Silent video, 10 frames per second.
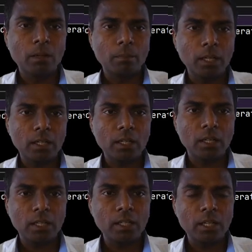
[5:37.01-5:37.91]
But
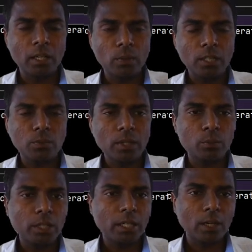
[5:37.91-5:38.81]
in reverse way
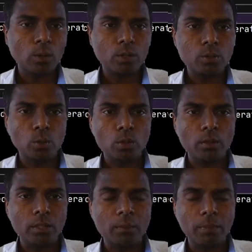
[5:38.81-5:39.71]
we cannot store it,